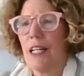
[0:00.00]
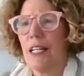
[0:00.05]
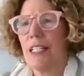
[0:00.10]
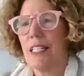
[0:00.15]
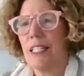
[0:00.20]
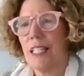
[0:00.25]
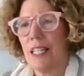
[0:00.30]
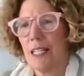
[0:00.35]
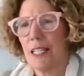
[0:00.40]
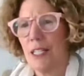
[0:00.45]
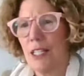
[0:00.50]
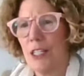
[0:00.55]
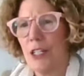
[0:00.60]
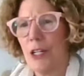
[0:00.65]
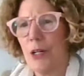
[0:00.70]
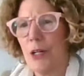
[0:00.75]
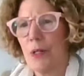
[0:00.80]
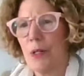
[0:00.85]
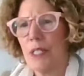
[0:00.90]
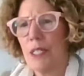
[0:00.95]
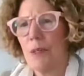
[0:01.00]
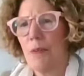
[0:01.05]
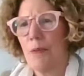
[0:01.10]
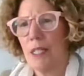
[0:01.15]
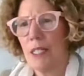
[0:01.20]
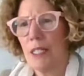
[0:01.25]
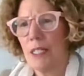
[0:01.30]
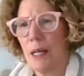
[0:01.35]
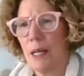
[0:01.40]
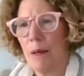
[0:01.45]
sen- noticing
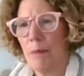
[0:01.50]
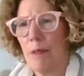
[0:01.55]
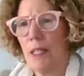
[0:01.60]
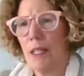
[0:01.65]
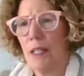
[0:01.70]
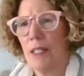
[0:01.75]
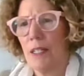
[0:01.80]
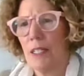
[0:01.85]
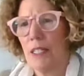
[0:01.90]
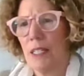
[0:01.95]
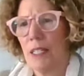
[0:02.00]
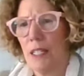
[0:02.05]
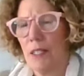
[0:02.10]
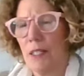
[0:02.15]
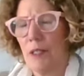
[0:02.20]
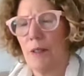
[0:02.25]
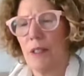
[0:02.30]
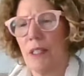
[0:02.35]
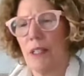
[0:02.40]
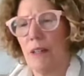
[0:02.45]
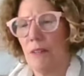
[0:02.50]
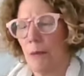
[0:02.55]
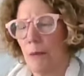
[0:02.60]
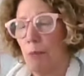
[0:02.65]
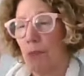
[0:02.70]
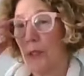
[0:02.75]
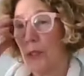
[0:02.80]
what is happening on a sensory level.